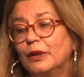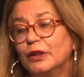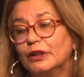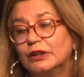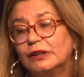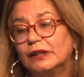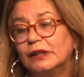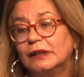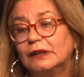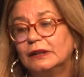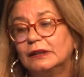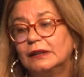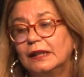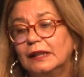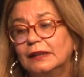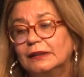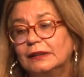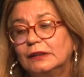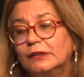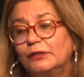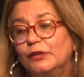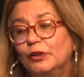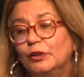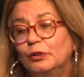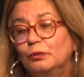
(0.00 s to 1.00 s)

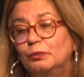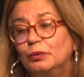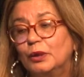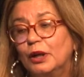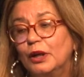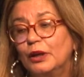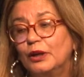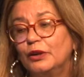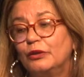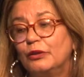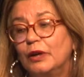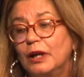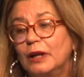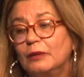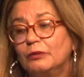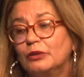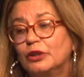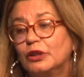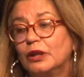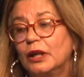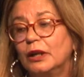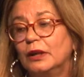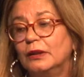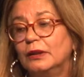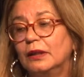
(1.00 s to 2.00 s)
successful program
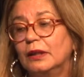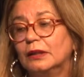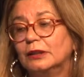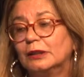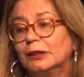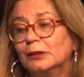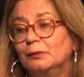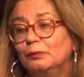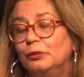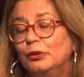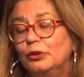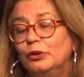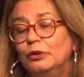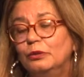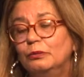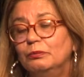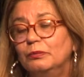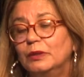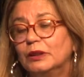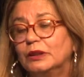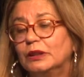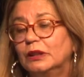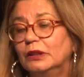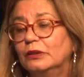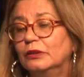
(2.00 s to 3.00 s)
showed that support
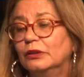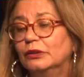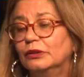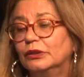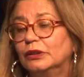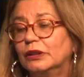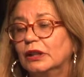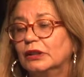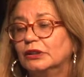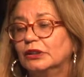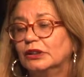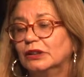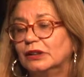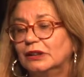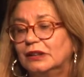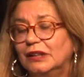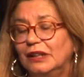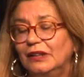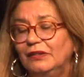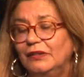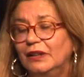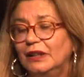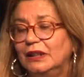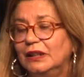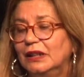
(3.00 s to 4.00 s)
materials such as
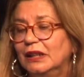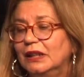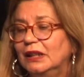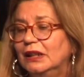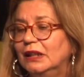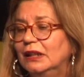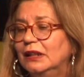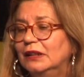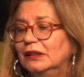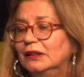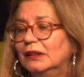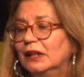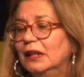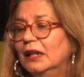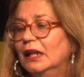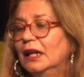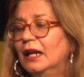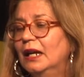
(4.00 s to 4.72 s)
DVDs,